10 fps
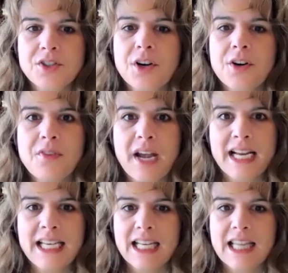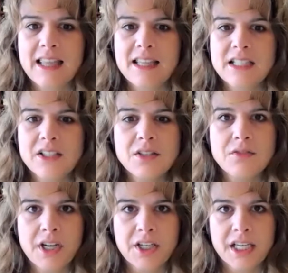are finding that the Delta
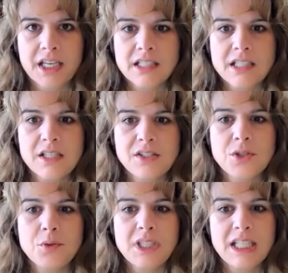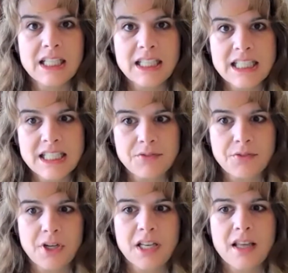variant is uniquely
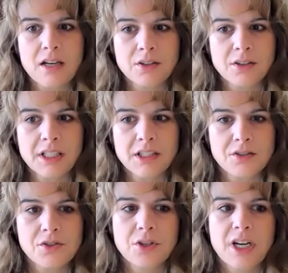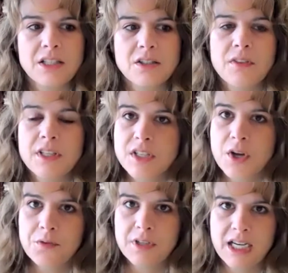different than earlier strains of this
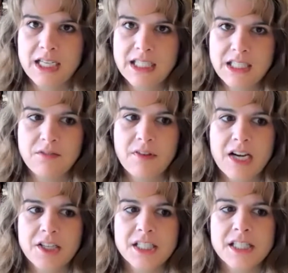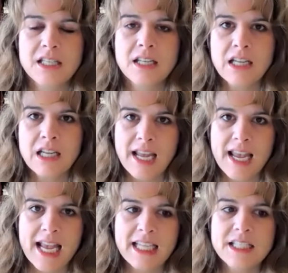COVID-19 virus
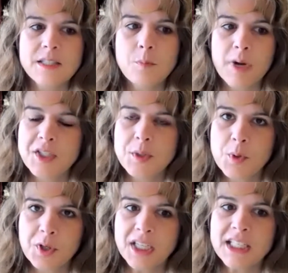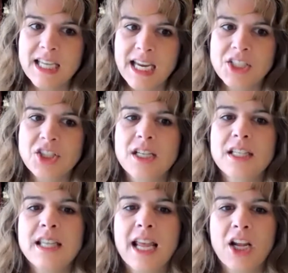and is much more
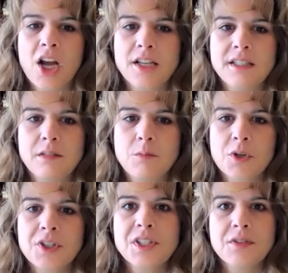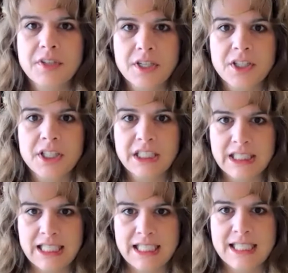contagious and causing more severe
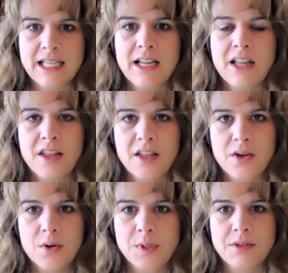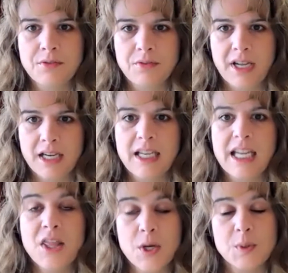illness than those
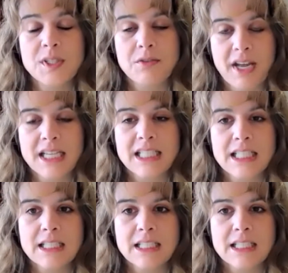affected.